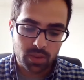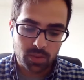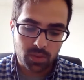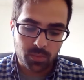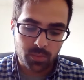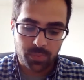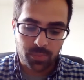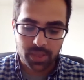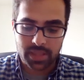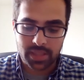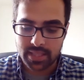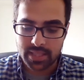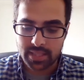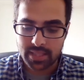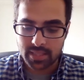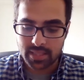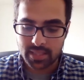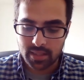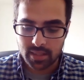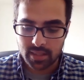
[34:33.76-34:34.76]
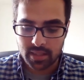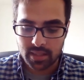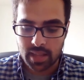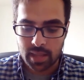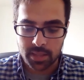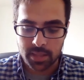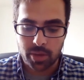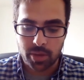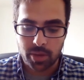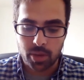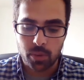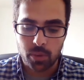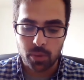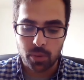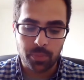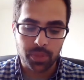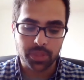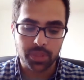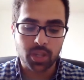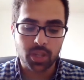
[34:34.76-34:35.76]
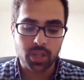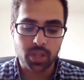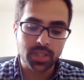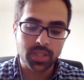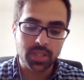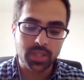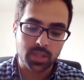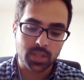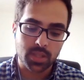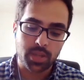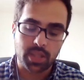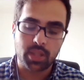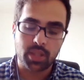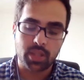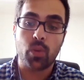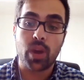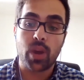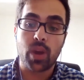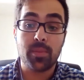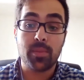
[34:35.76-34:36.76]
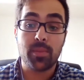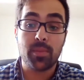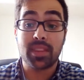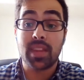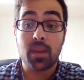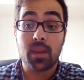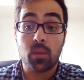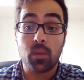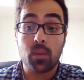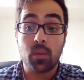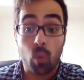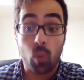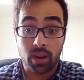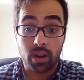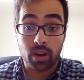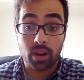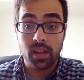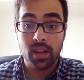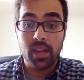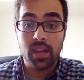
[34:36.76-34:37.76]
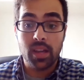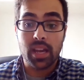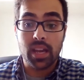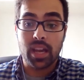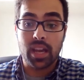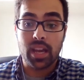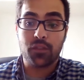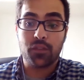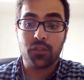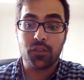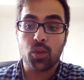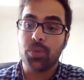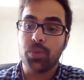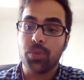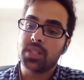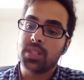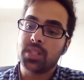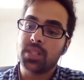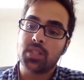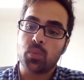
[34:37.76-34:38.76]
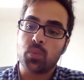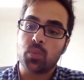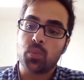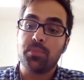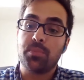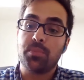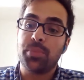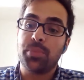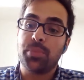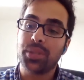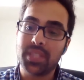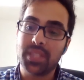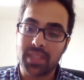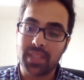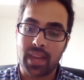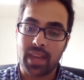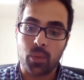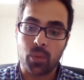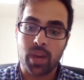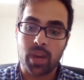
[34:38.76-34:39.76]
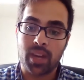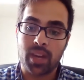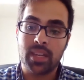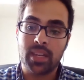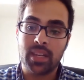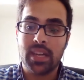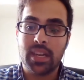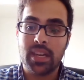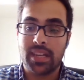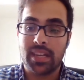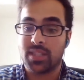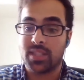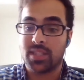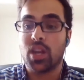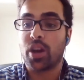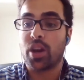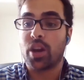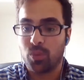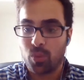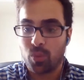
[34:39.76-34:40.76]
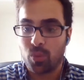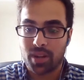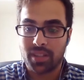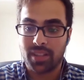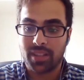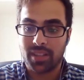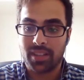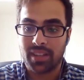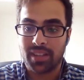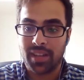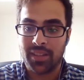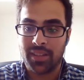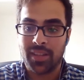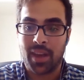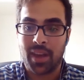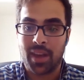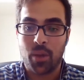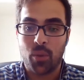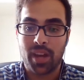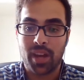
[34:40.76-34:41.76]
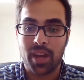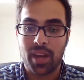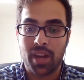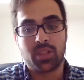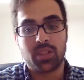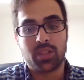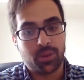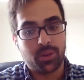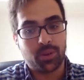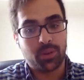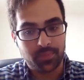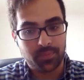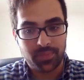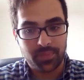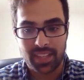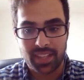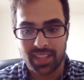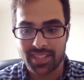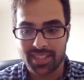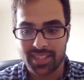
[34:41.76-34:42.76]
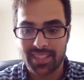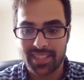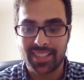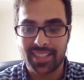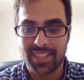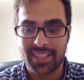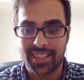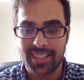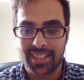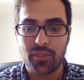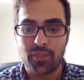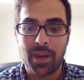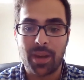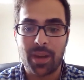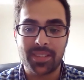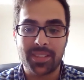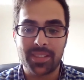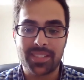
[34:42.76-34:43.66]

but that's about building your business a particular way to make that work. If your business wasn't built in that way, it's not going to work in that way. So it's a tough balance.